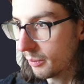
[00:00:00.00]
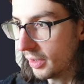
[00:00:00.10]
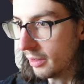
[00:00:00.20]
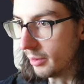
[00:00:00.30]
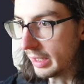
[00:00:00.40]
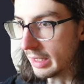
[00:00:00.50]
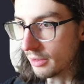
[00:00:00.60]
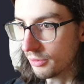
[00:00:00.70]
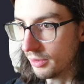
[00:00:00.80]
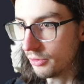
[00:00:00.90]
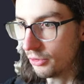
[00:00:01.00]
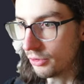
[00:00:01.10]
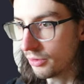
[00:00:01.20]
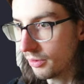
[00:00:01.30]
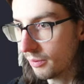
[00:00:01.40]
But anyway, yeah, so this
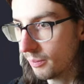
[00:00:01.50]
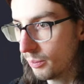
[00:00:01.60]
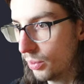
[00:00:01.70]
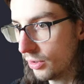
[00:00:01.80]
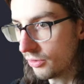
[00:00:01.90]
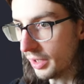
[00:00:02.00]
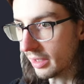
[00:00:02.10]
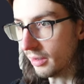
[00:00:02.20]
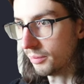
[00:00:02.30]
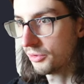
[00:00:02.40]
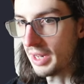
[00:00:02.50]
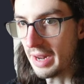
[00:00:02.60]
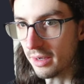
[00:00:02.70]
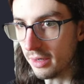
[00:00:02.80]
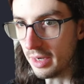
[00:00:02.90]
just puts like a
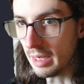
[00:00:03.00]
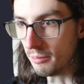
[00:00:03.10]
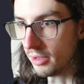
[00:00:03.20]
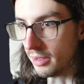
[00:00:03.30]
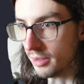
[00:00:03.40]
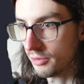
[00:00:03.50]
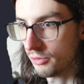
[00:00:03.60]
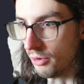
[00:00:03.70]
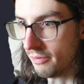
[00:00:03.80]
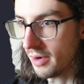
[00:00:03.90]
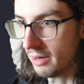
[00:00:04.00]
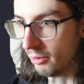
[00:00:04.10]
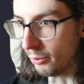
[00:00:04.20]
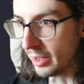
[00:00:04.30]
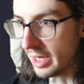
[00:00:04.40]
static name to this. So if I
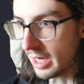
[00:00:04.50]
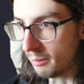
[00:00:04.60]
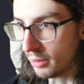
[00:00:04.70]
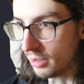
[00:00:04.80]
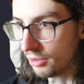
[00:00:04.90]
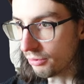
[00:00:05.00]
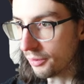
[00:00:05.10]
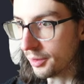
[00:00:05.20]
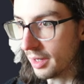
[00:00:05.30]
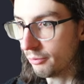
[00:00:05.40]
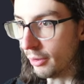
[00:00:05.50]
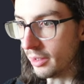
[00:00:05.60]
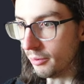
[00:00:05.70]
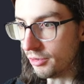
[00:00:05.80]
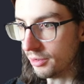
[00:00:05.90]
ever renamed these for
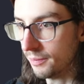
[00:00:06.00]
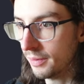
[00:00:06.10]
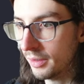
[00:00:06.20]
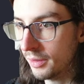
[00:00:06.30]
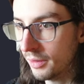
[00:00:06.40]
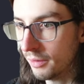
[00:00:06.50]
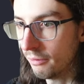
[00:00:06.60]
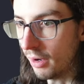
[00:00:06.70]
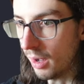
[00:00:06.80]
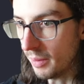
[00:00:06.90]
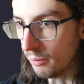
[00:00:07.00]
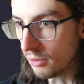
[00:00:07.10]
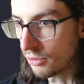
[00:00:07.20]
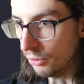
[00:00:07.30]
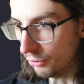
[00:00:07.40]
any reason, it would
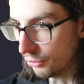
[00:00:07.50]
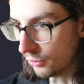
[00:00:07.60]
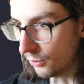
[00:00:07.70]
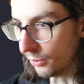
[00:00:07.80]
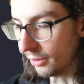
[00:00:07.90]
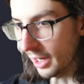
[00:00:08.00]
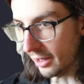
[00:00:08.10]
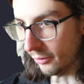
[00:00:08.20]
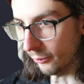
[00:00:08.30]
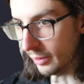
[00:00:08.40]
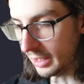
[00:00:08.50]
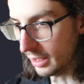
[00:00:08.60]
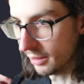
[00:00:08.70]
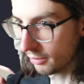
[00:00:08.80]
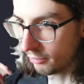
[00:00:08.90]
still store and
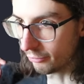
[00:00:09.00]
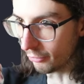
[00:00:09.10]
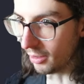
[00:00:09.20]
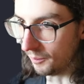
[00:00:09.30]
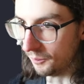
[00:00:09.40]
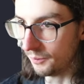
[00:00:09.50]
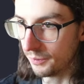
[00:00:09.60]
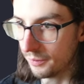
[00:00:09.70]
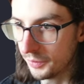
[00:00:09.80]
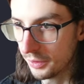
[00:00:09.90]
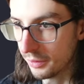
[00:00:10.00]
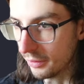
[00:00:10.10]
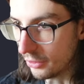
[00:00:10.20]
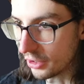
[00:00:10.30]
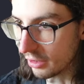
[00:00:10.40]
read from
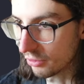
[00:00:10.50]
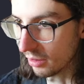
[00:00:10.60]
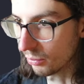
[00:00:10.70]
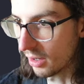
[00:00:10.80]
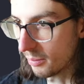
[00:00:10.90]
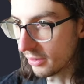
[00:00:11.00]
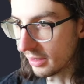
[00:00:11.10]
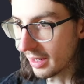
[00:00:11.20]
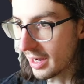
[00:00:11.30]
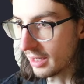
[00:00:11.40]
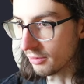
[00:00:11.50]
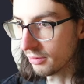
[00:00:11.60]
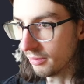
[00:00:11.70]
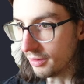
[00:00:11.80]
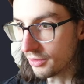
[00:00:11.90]
the JSON property that
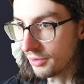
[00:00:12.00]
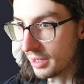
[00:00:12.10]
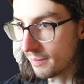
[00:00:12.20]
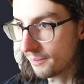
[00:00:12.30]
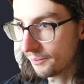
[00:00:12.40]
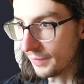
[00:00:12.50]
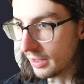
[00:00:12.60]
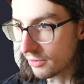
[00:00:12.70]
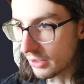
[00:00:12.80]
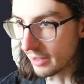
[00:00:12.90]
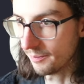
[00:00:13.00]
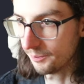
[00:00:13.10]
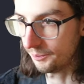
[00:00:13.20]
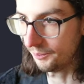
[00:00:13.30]
has this name instead.